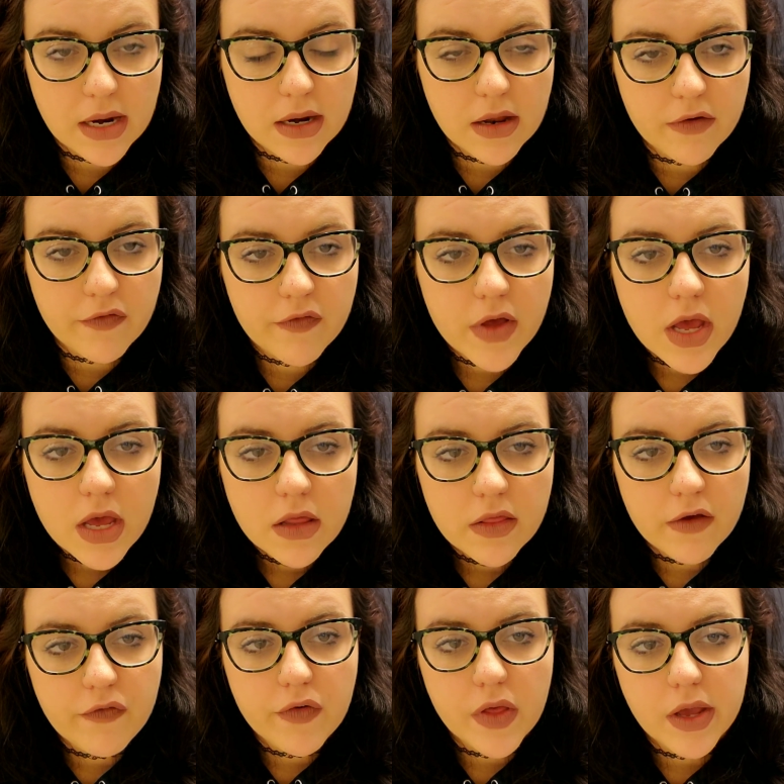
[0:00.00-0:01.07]
And if they
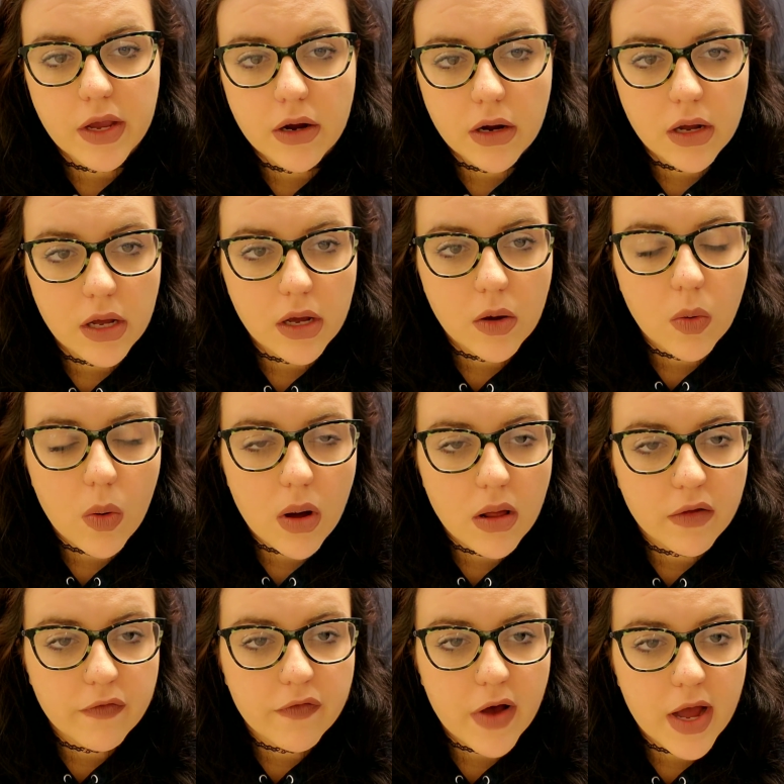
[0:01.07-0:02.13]
feel like you're a good
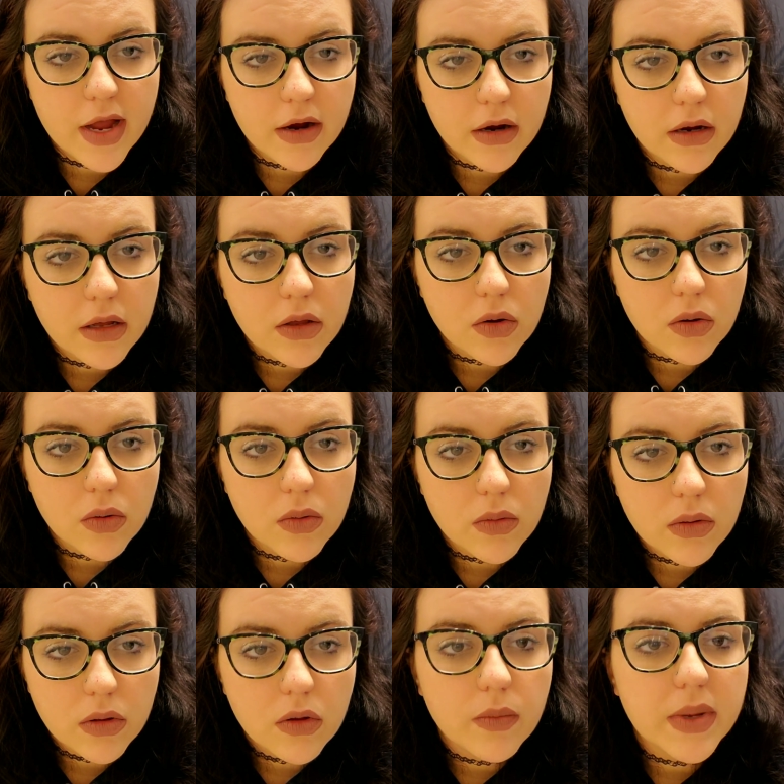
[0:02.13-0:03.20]
qualifier,
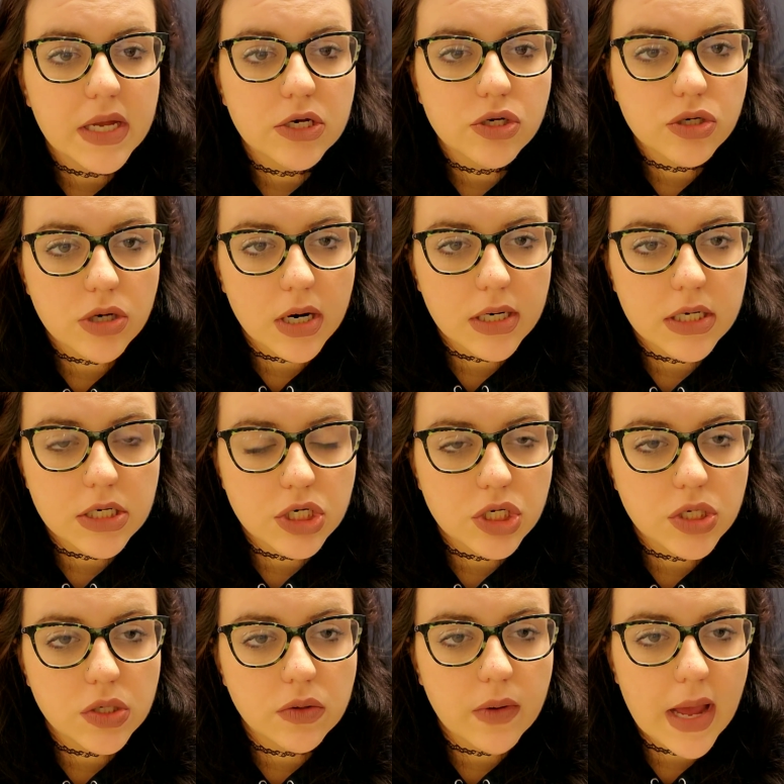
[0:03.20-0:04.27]
you'll be instructed
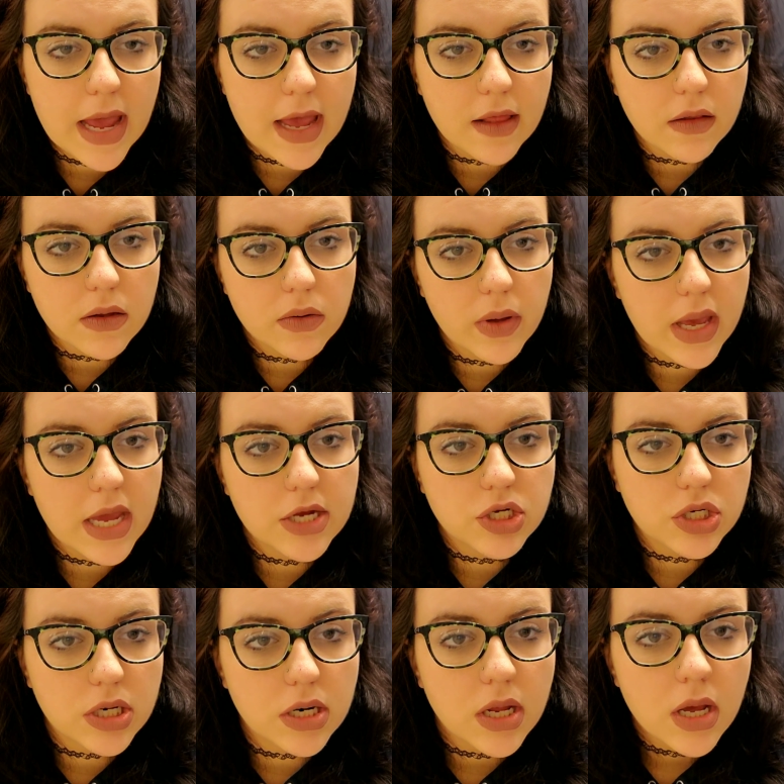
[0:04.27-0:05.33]
to a
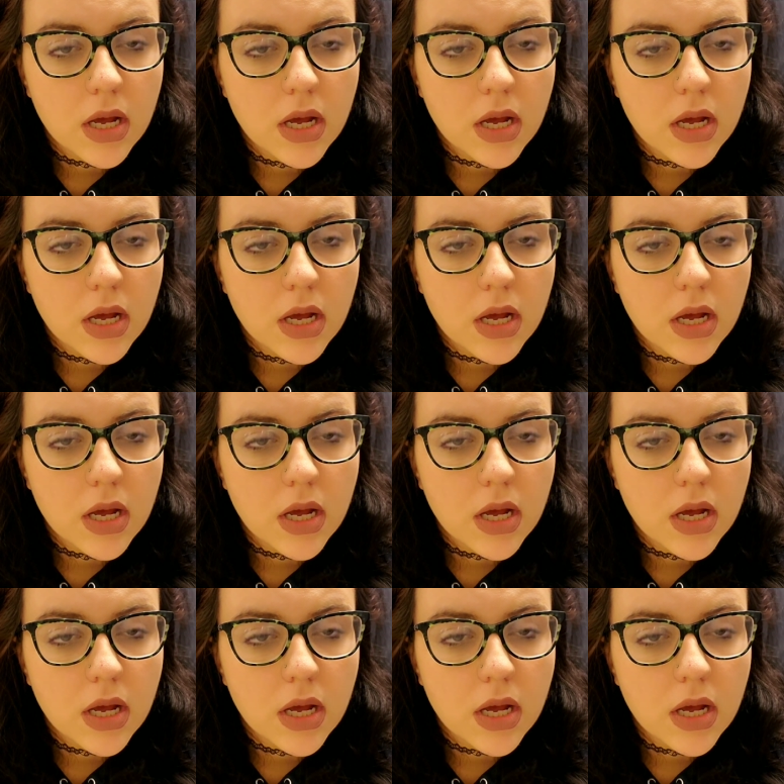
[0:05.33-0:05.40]
location.